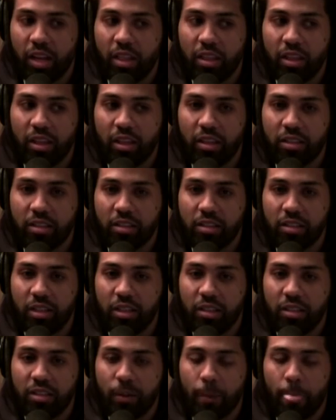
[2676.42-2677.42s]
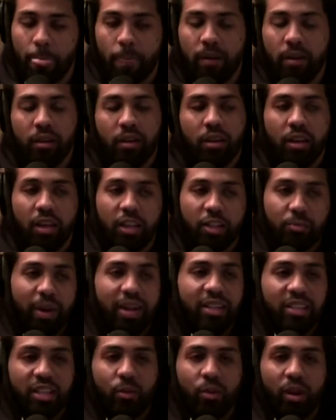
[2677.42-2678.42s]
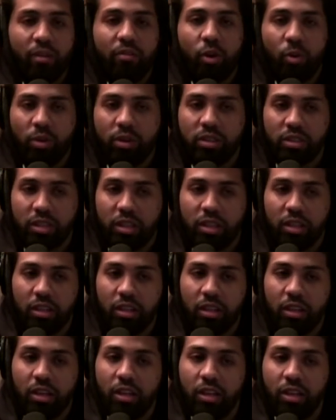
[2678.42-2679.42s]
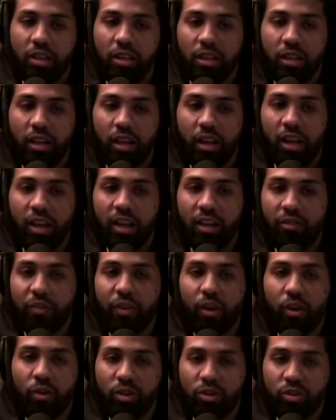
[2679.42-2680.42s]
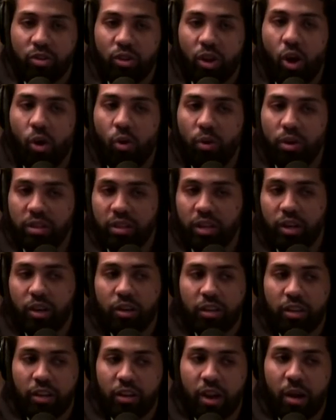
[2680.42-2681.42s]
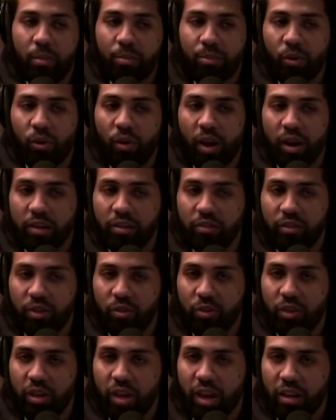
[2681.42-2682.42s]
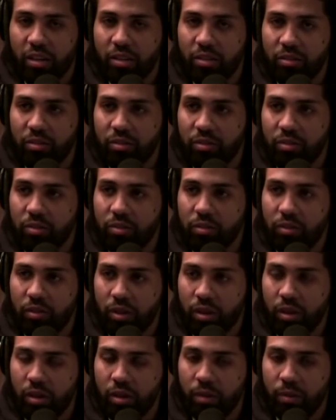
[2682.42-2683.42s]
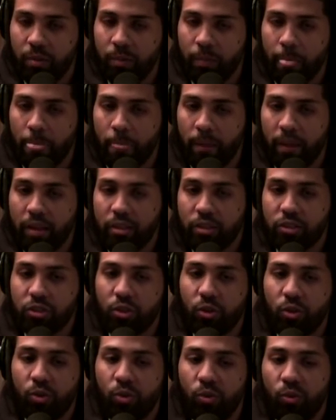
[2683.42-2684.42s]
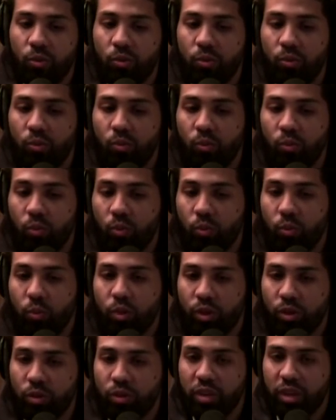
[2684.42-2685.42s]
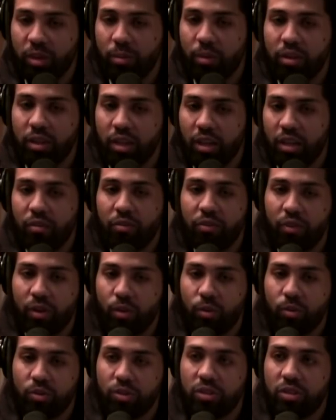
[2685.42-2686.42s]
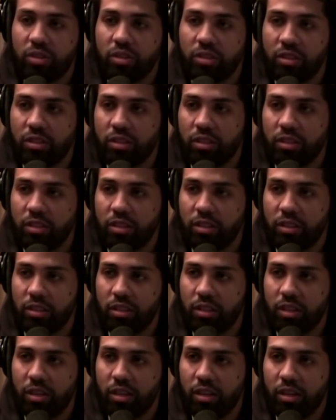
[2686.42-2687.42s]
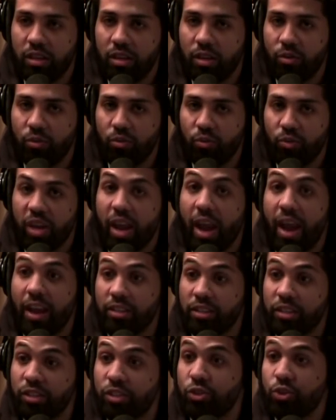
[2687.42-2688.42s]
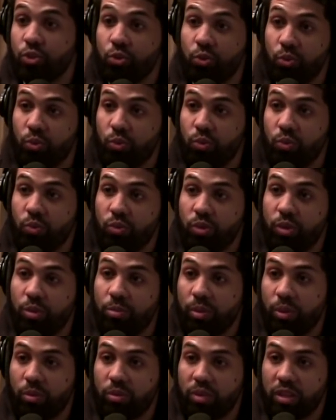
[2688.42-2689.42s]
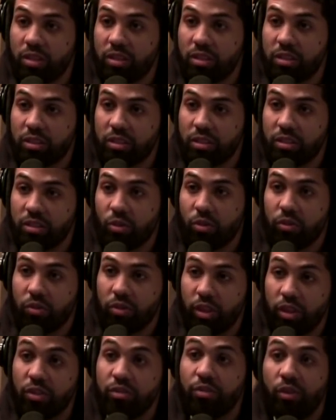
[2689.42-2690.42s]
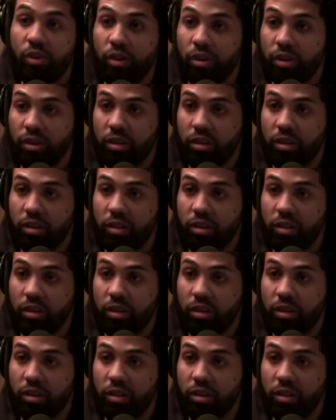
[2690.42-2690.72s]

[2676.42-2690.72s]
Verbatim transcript: And I think it's it's it's basically what I've always said. N F L is always, they're they're not proactive, they're reactive. Mm-hmm. Um, and so, w what do you think about the N F L's uh, reaction to the protests so thus far?